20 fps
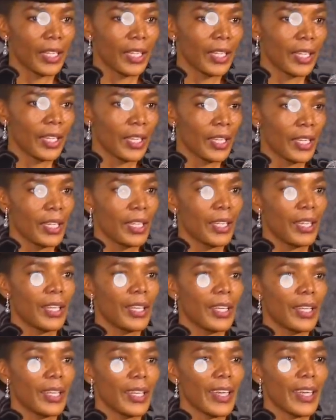In that
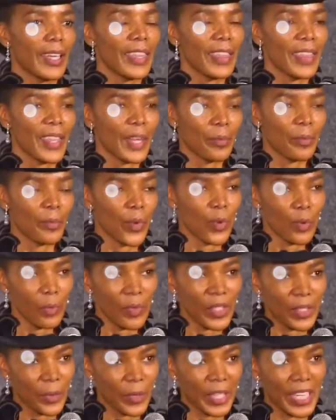moment when our
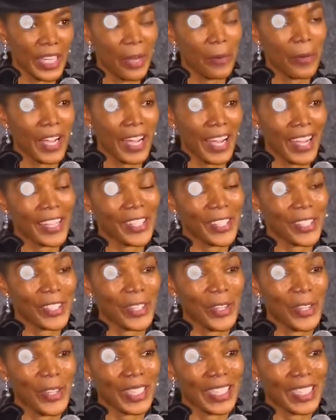eyes locked,
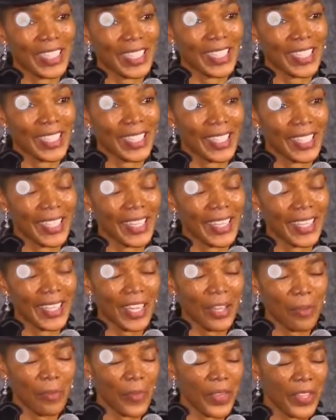he gave me this.
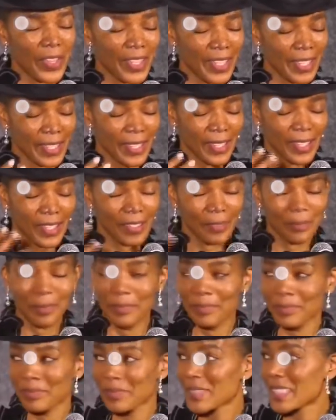My
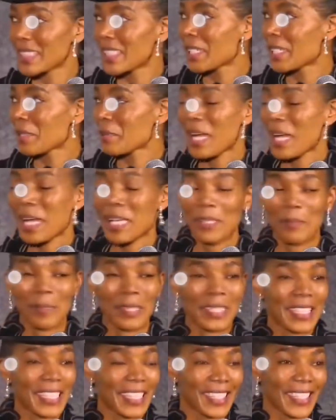husband has the
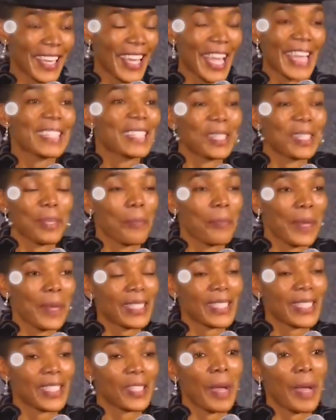best smile, and I'm
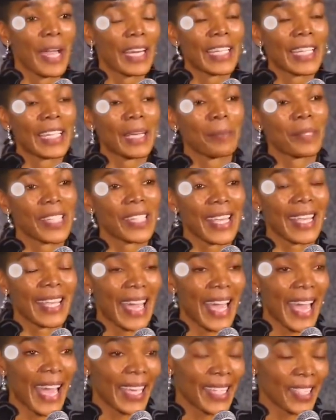saying has because I
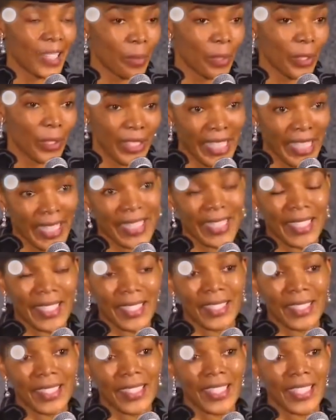can still see it.
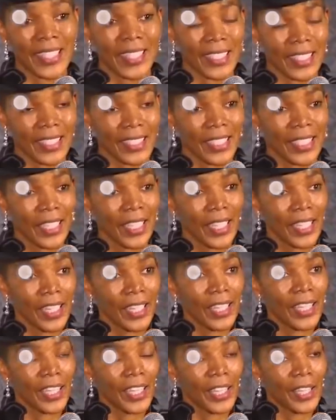My
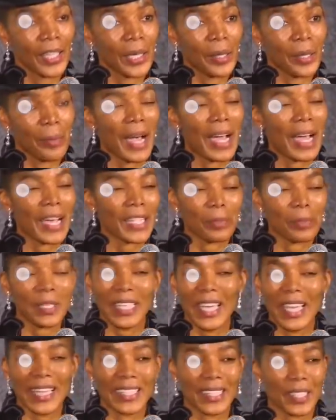husband has the
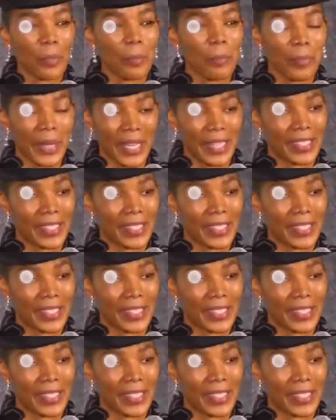best smile.